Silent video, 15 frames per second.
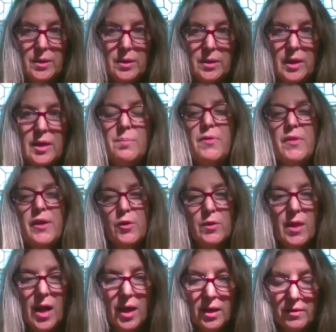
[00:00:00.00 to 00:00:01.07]
keep their
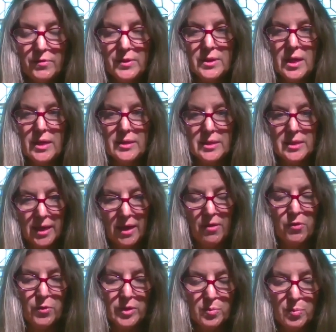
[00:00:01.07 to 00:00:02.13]
lives as
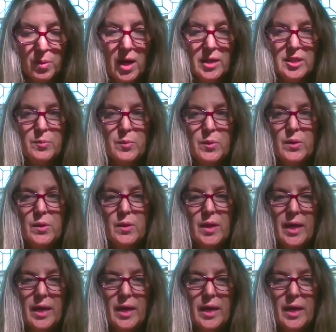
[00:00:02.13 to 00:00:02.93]
together as possible,